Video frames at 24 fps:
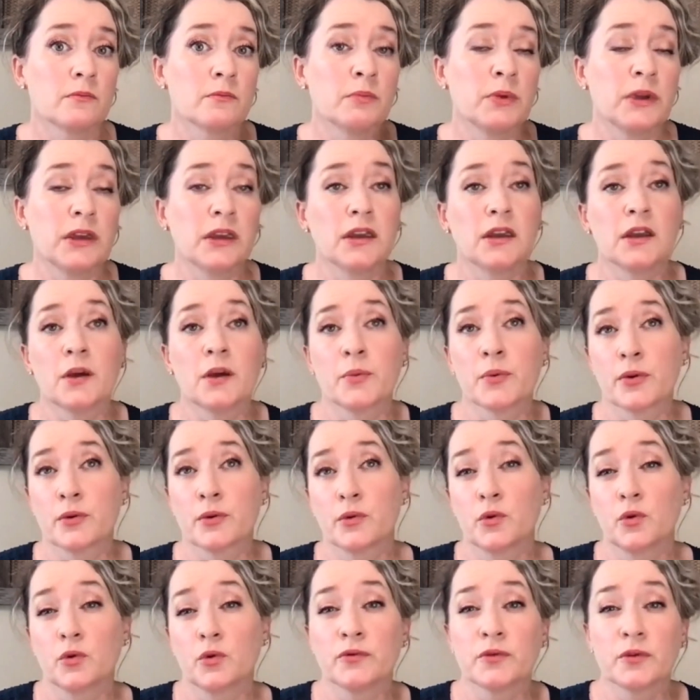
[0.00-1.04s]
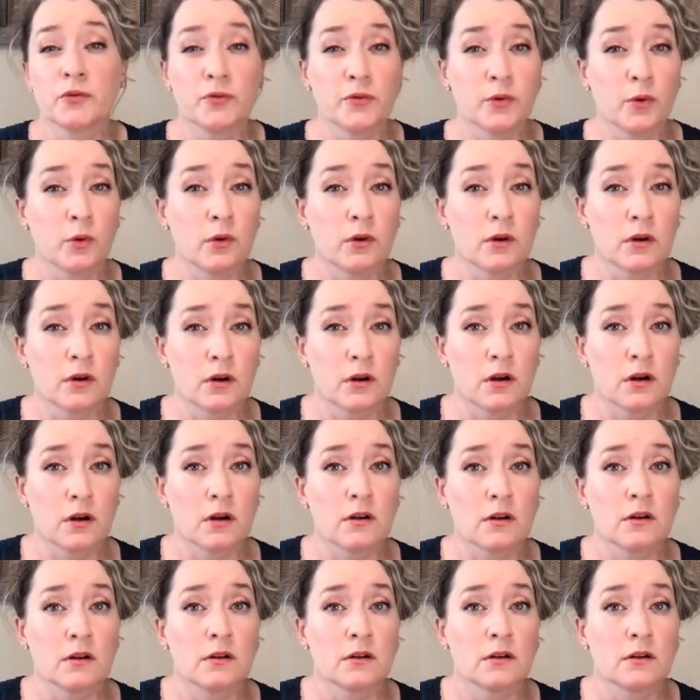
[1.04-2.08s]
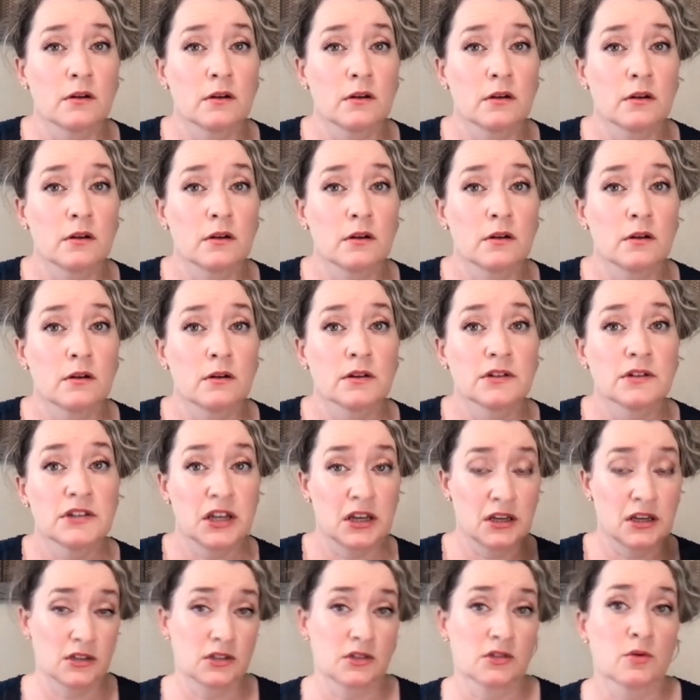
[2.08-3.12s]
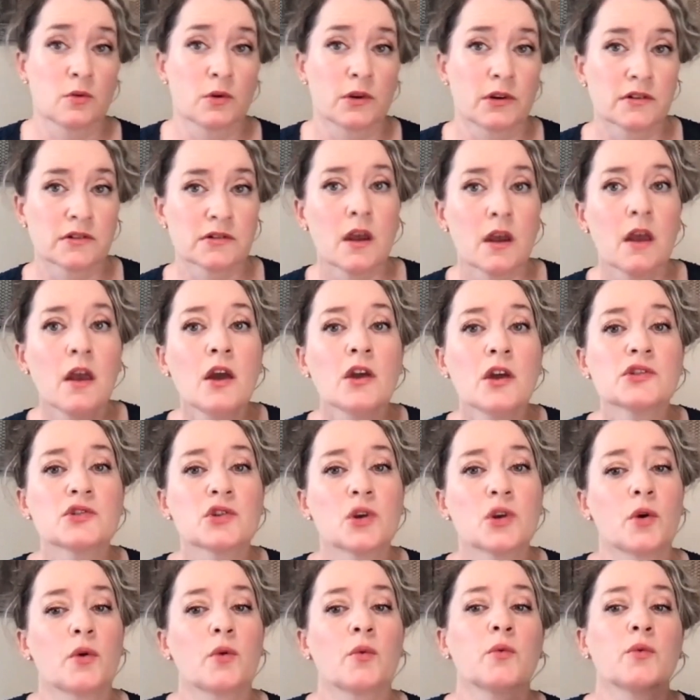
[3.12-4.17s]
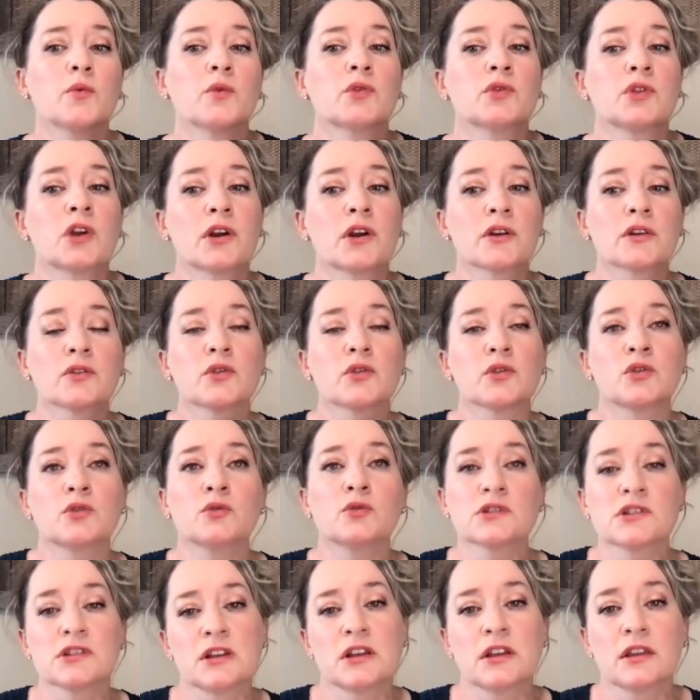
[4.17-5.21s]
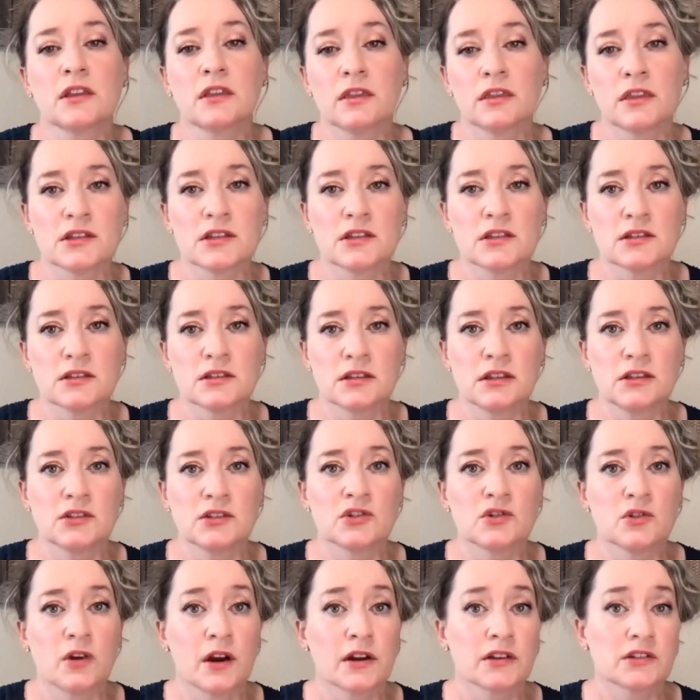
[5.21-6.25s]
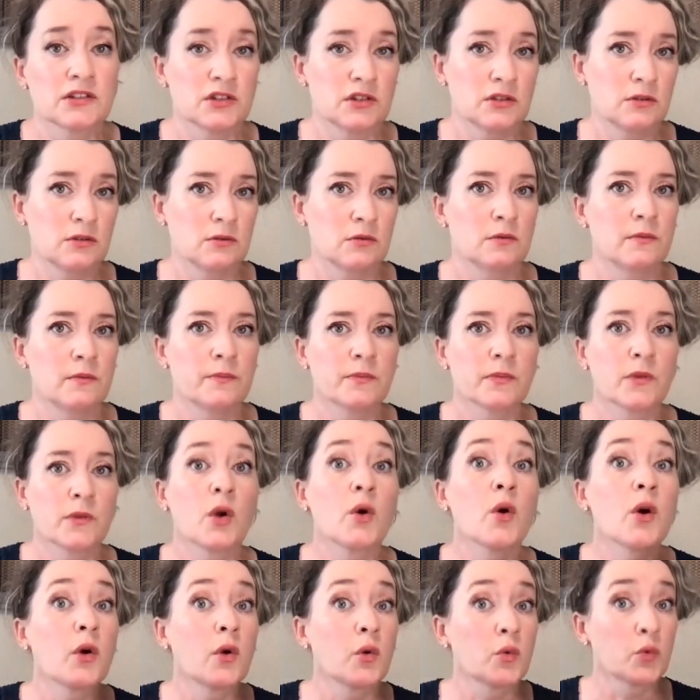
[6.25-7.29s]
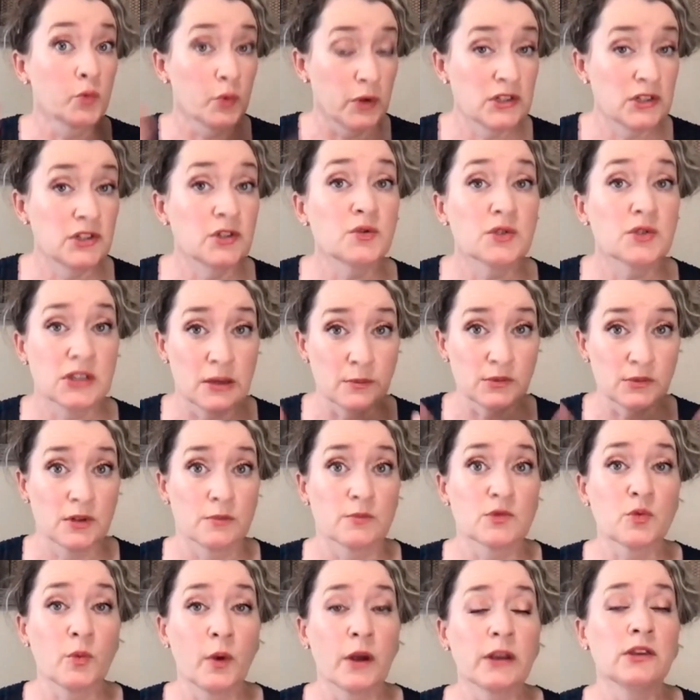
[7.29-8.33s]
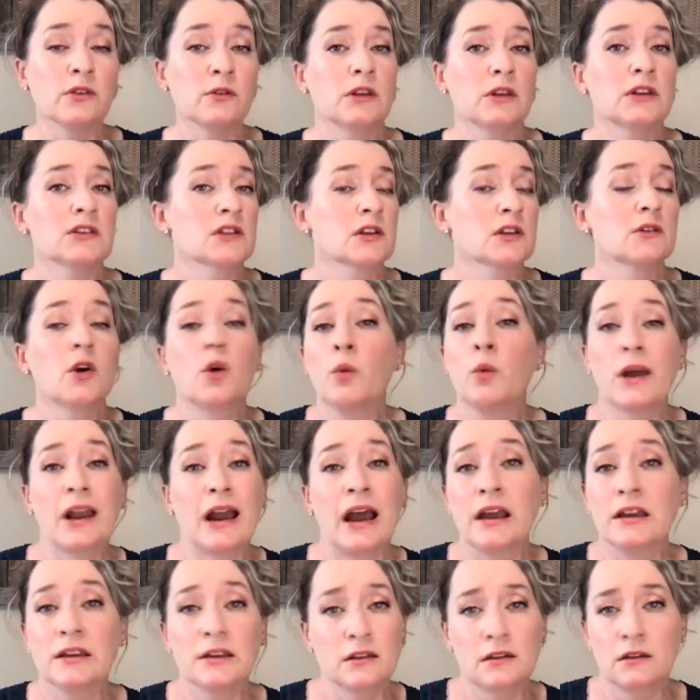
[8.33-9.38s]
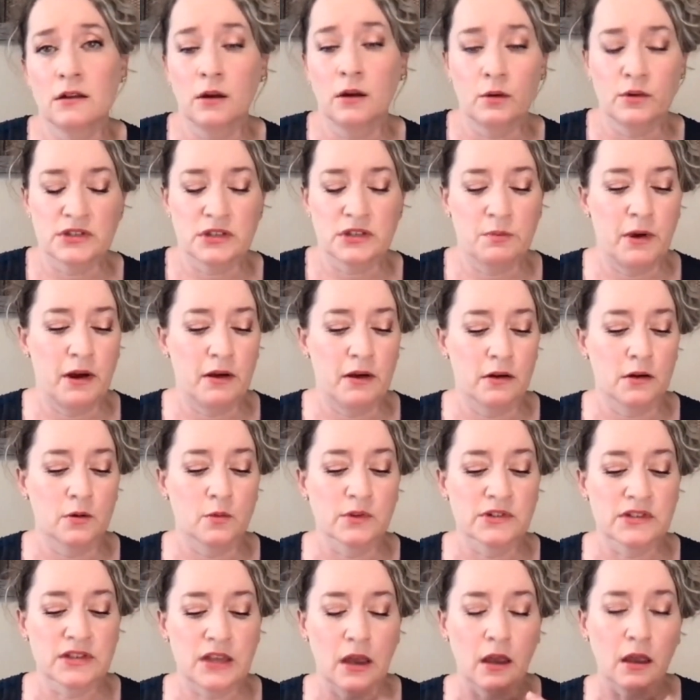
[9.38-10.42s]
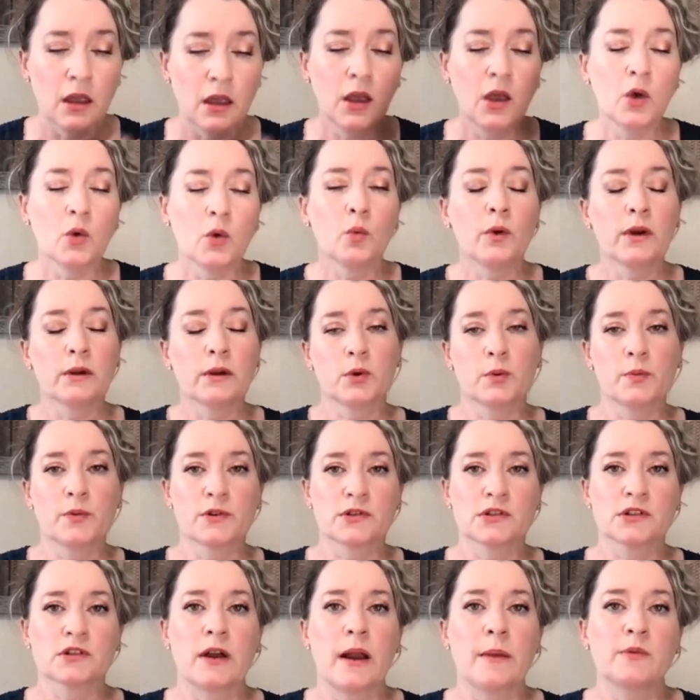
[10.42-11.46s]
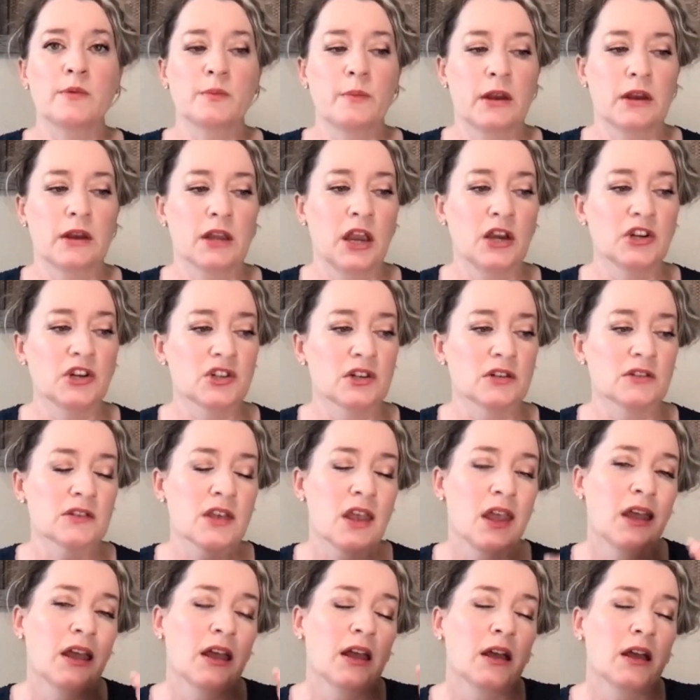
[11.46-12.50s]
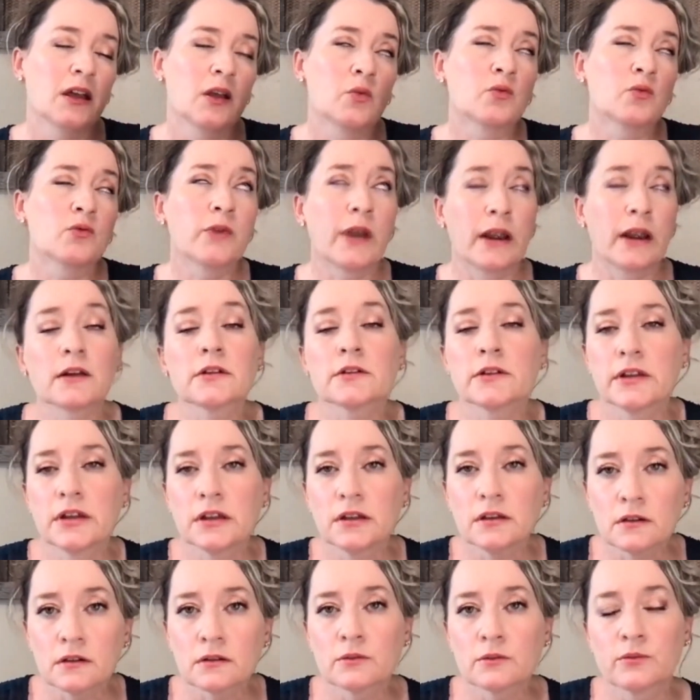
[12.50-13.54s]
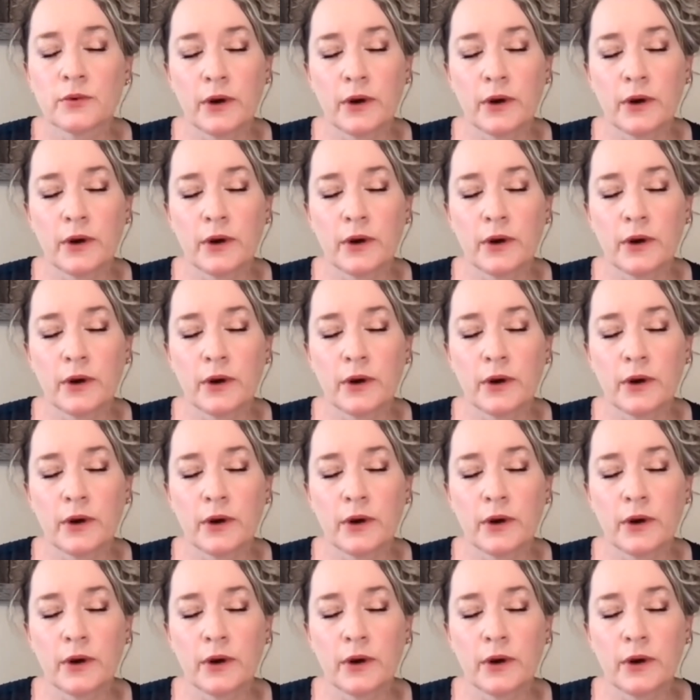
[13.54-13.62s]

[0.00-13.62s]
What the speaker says: be approved for tic disorders. So they're using these drugs to reduce symptoms. What you need to know, what I didn't know as a parent, was that when we're prescribed medications, rarely